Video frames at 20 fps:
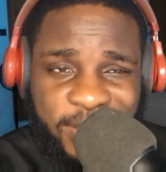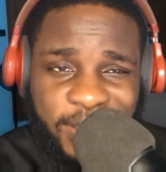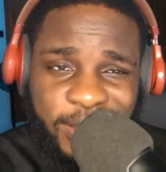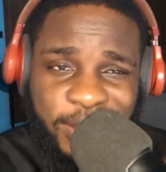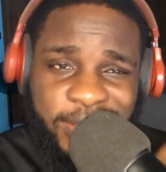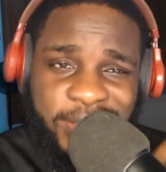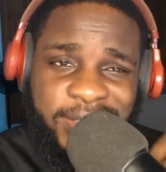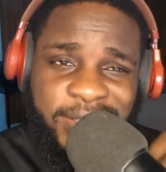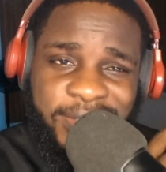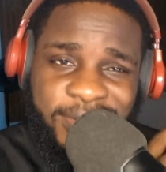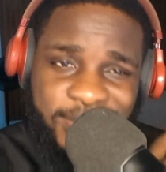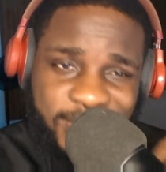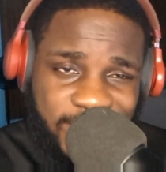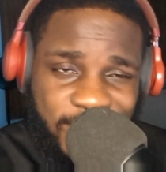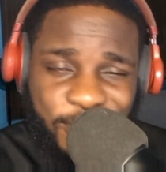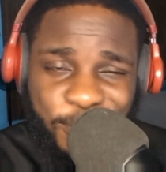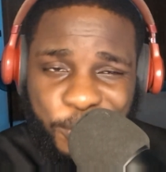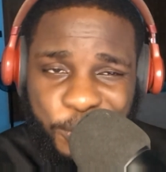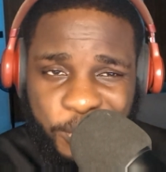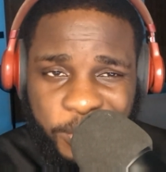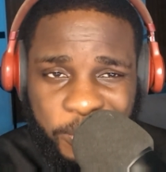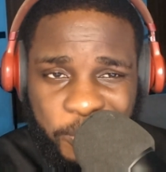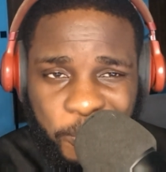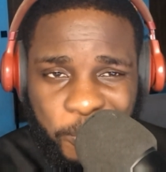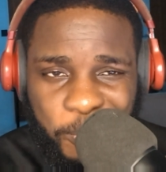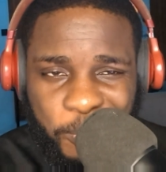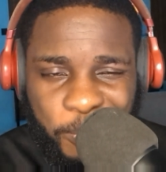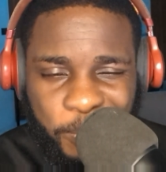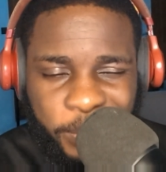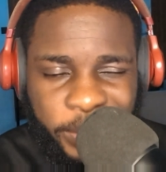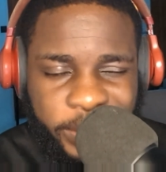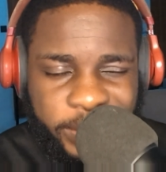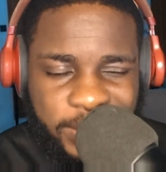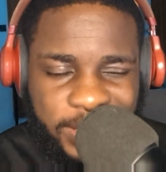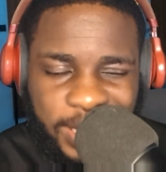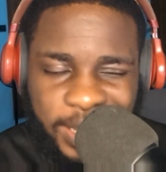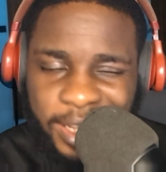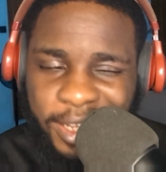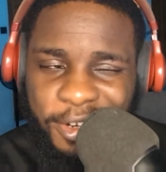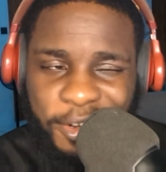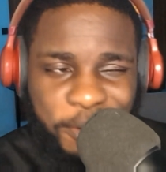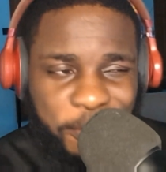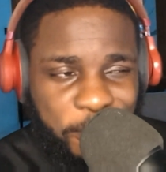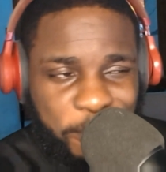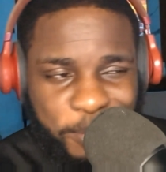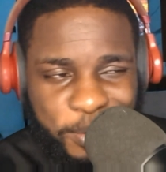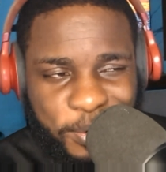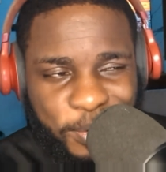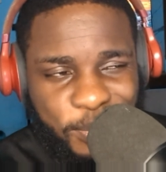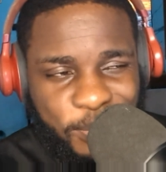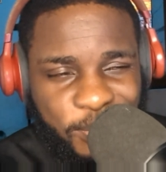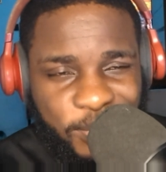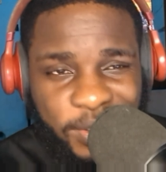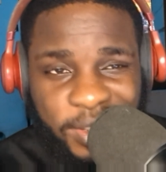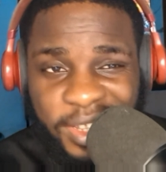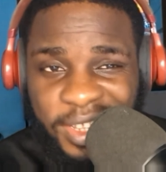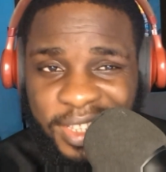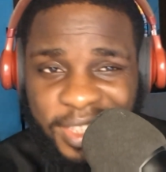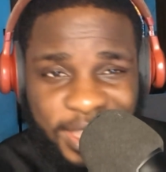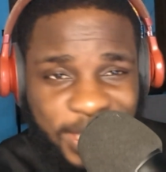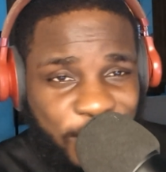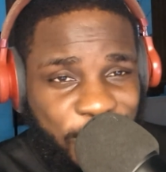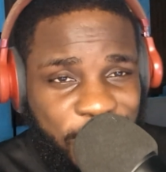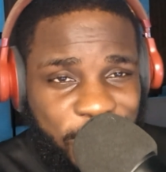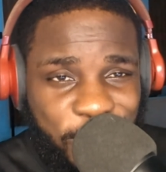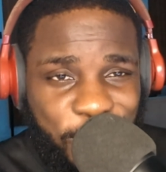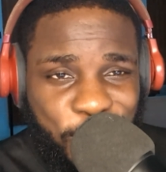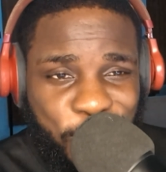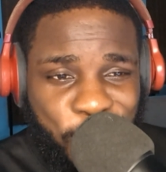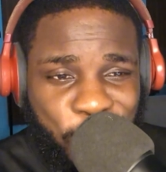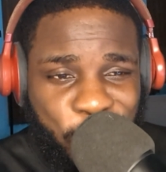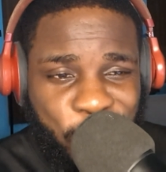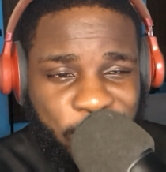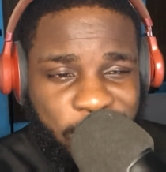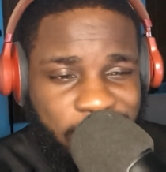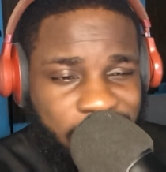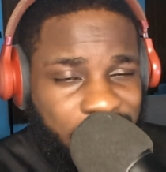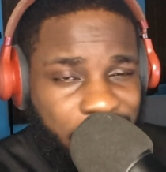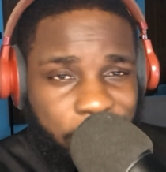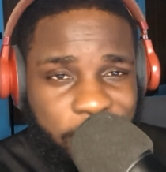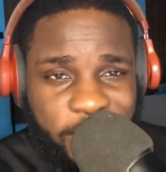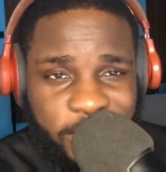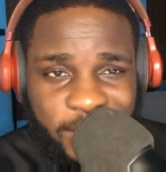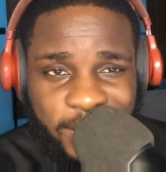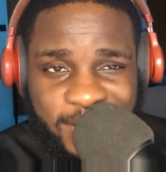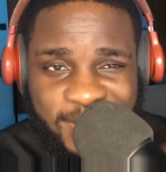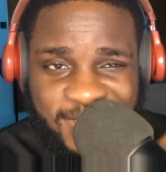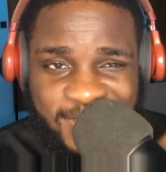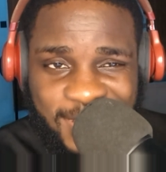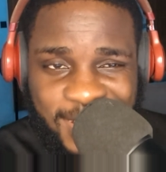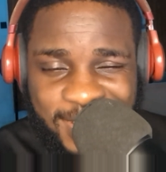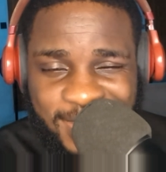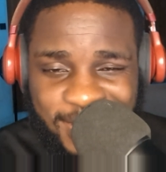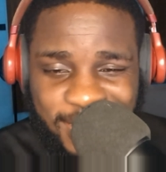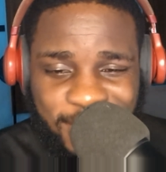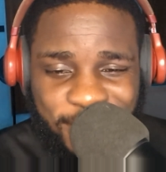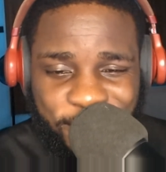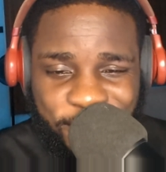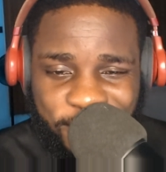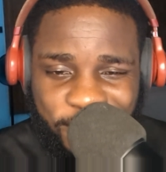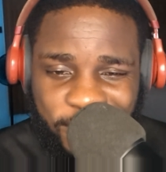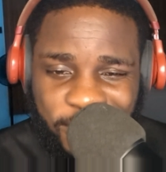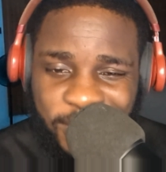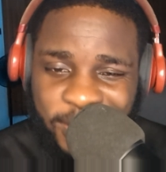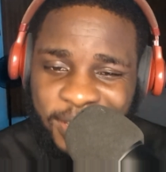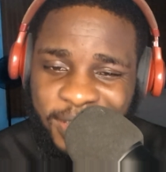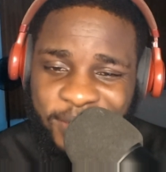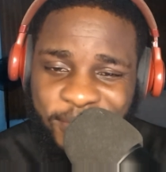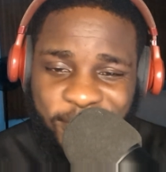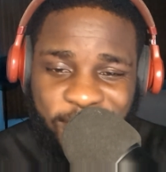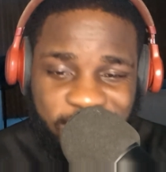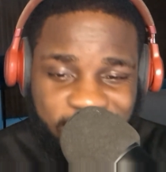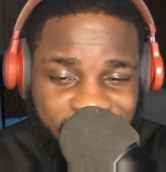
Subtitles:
and 700 concubines, and also there were no cameras that time. Well,